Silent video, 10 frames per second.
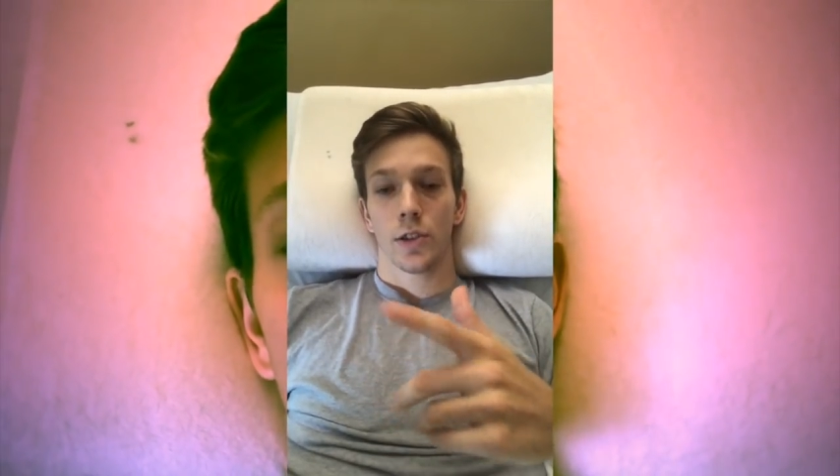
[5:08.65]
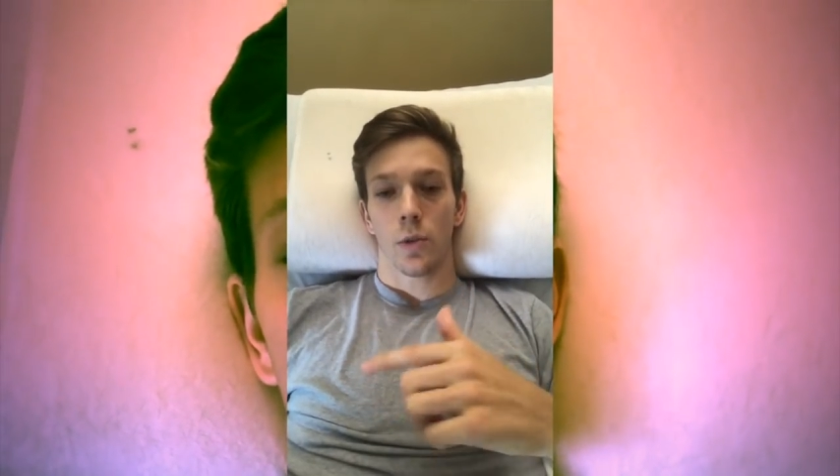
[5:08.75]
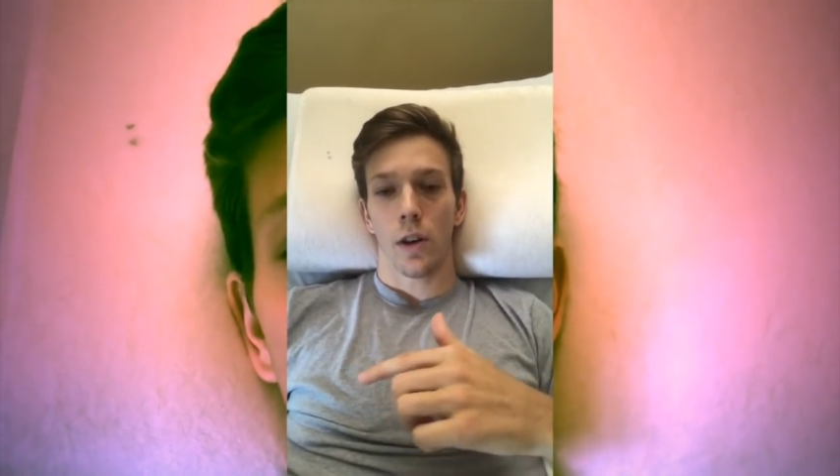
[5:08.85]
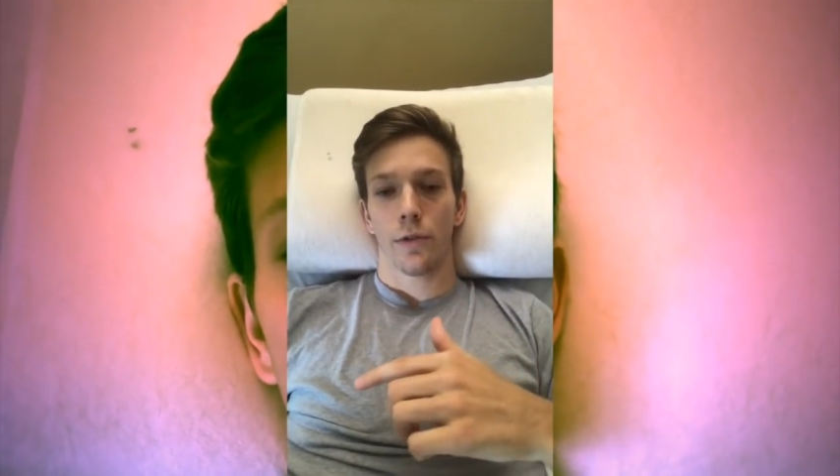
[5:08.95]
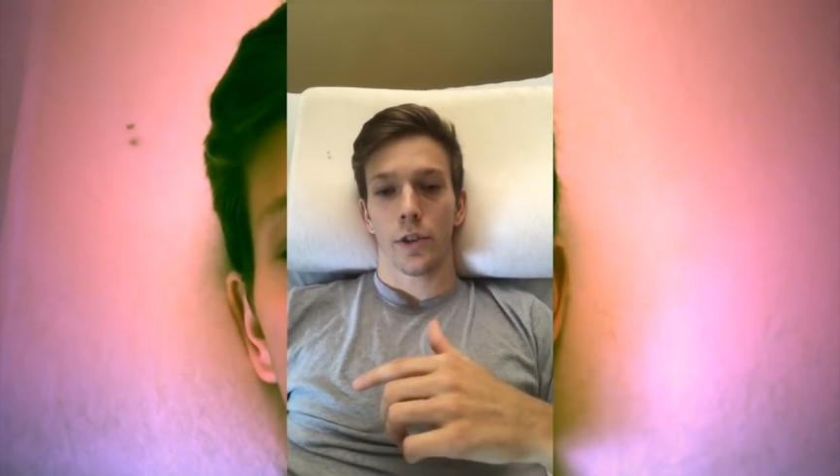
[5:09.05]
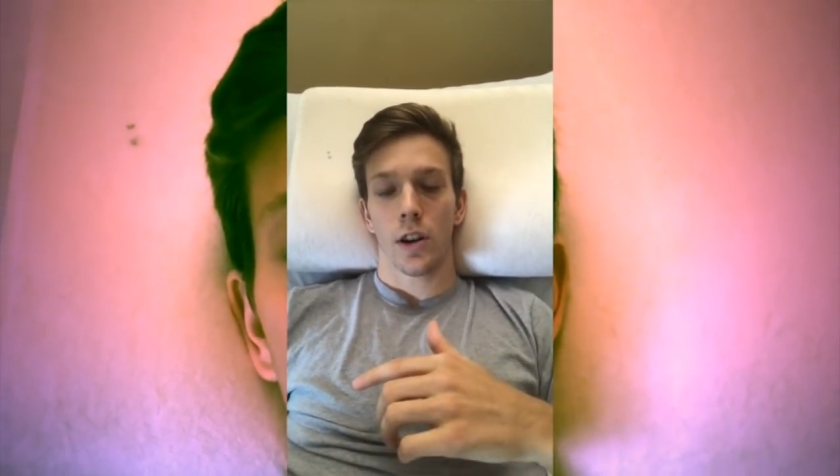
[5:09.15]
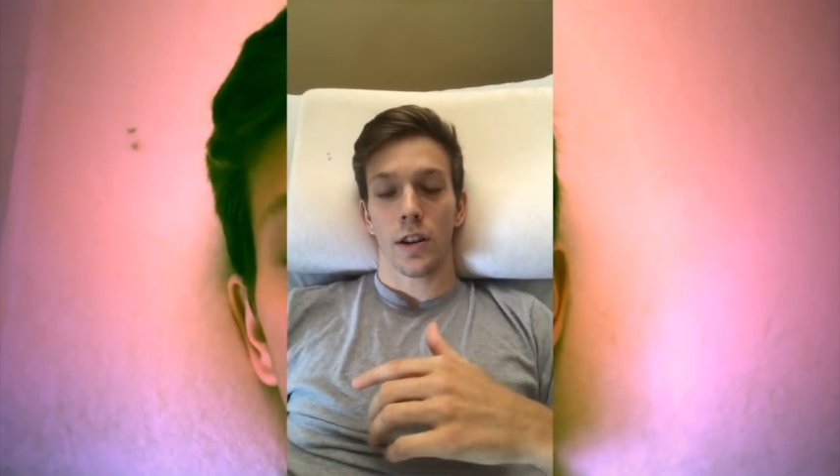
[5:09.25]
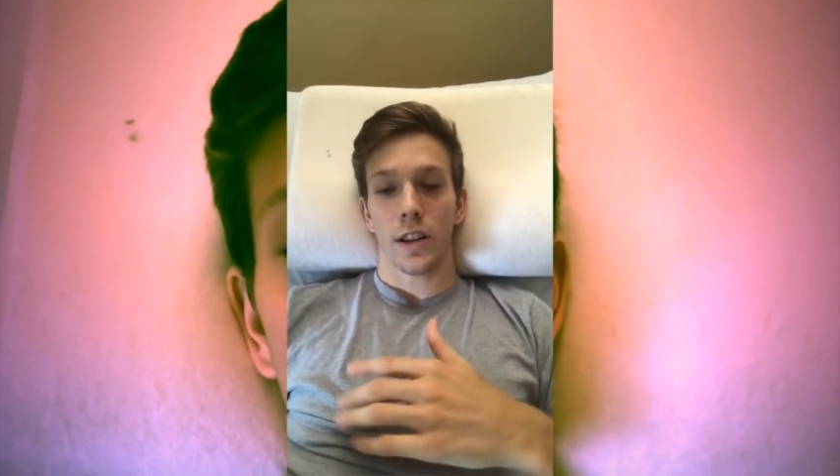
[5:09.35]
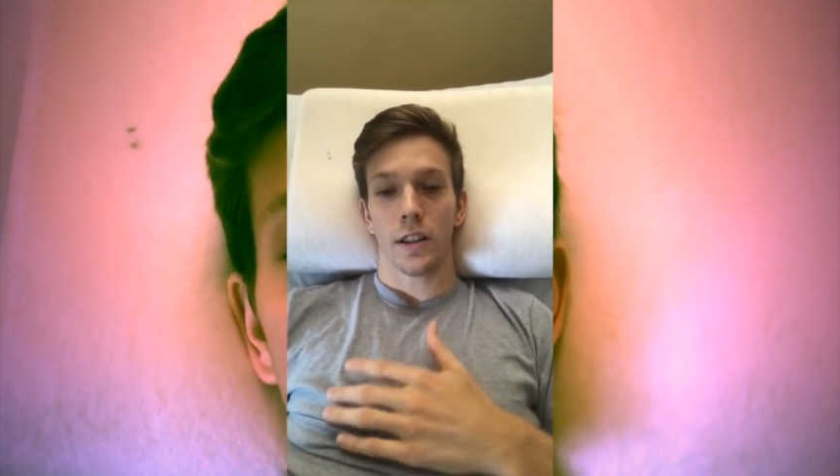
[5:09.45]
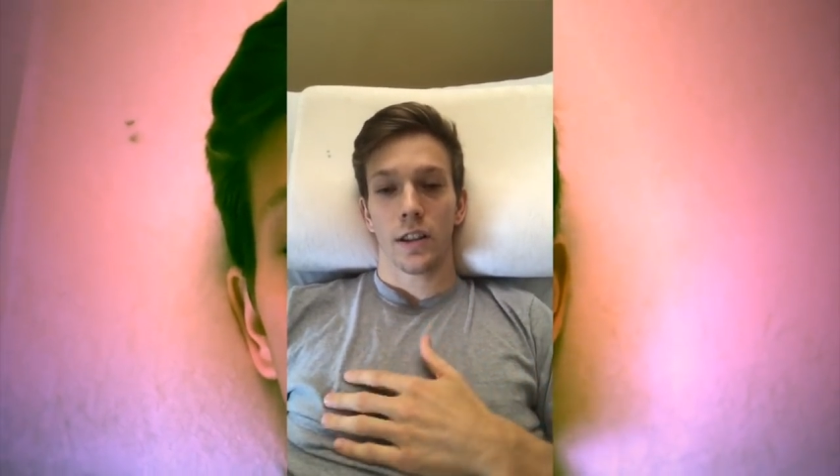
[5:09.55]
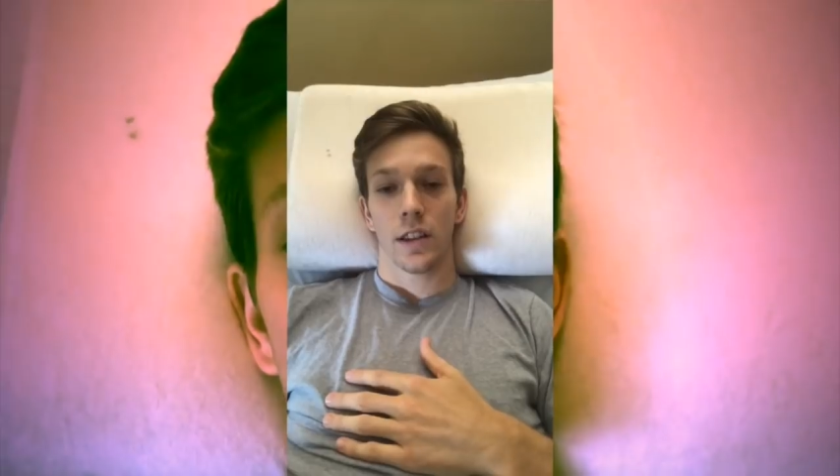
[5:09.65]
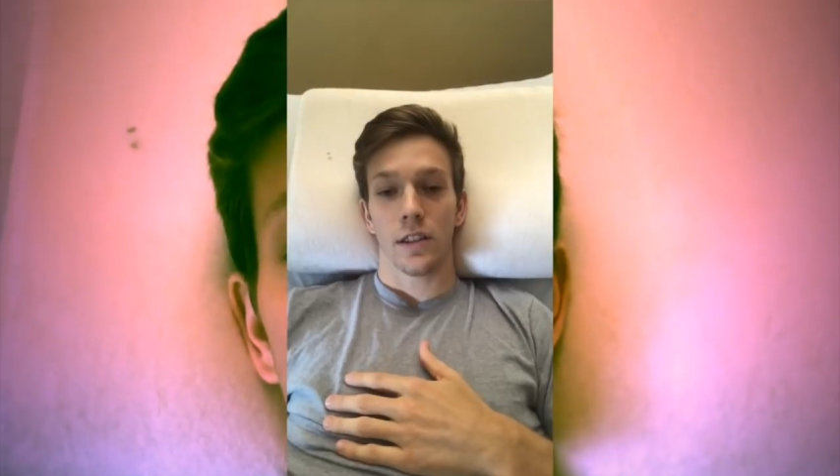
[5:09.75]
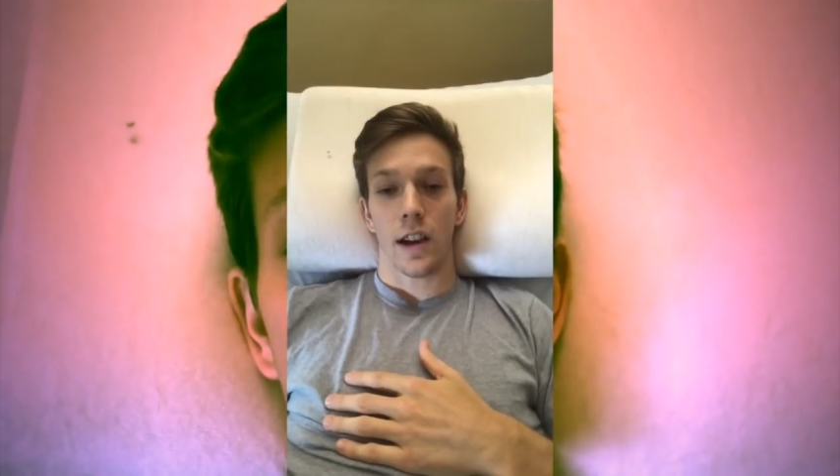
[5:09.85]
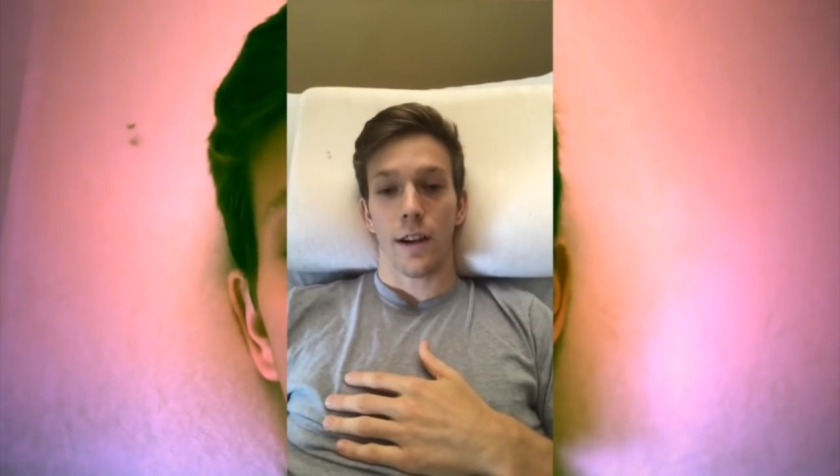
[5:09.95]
12:30 in the